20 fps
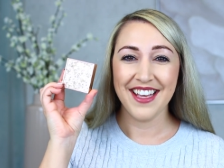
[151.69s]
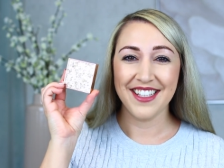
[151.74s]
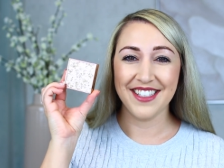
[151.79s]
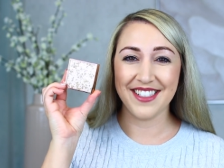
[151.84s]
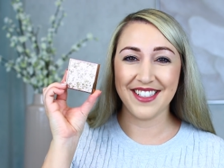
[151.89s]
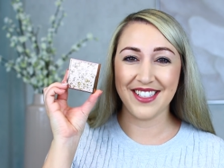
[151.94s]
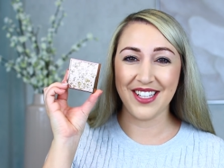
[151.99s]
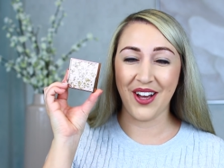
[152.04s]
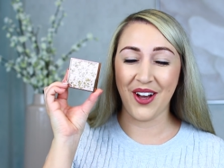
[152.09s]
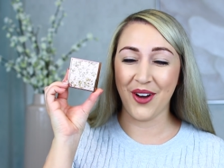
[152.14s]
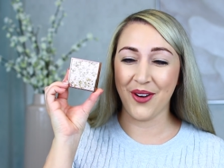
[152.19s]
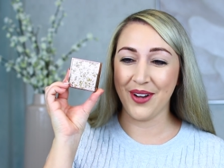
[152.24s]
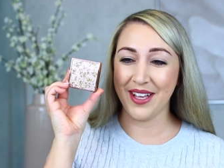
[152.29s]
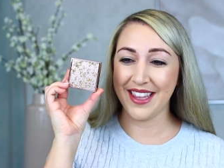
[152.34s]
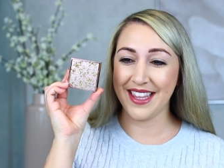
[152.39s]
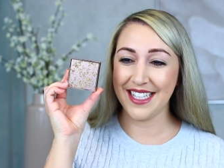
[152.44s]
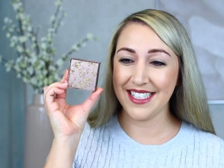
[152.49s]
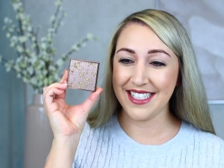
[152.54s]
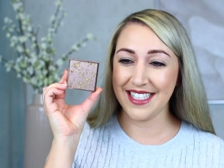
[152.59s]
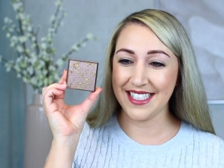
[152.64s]
So
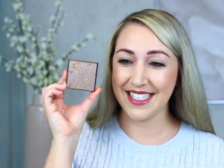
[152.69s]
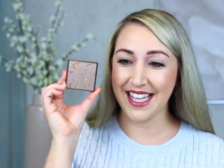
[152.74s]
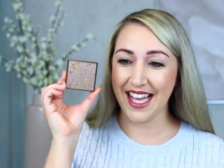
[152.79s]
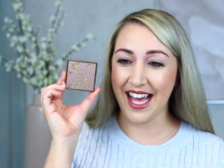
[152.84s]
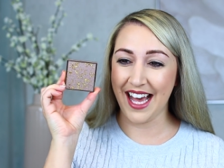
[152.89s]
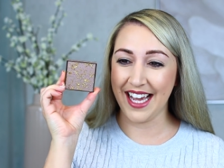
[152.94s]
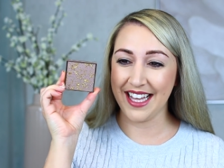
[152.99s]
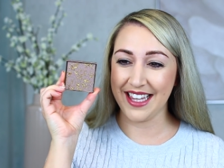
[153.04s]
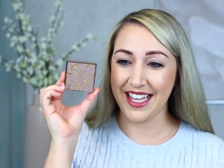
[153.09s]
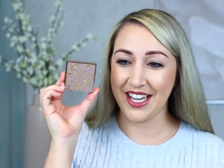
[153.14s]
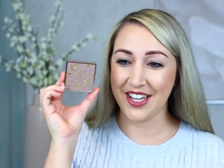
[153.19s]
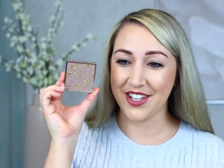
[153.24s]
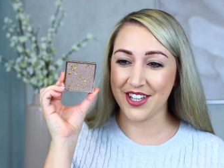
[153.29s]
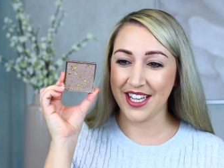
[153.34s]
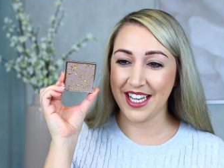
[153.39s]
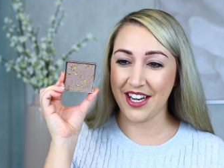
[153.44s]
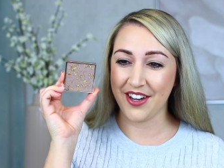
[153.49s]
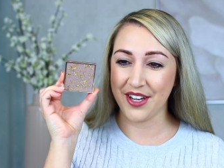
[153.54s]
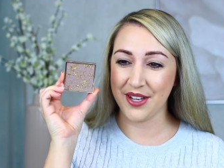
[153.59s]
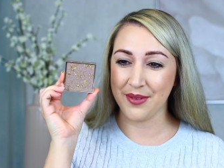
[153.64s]
this is the highlighter
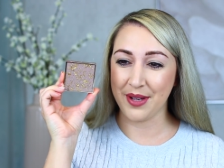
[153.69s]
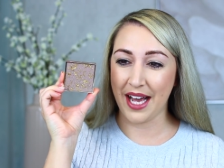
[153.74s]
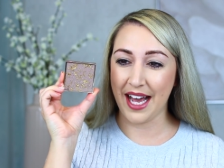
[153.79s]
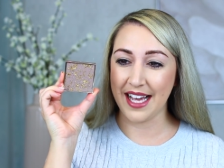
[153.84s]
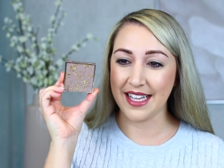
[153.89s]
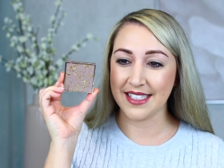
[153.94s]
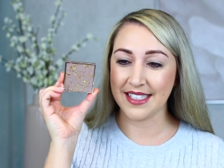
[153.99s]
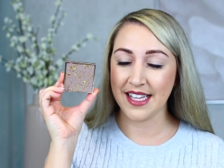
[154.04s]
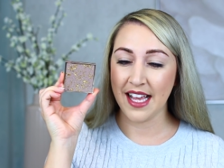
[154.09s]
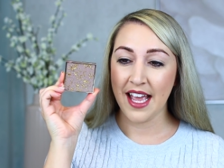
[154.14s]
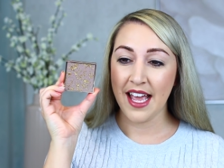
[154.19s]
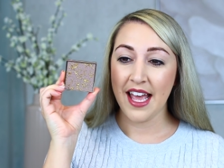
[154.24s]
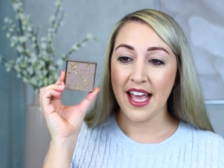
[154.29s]
here, you guys.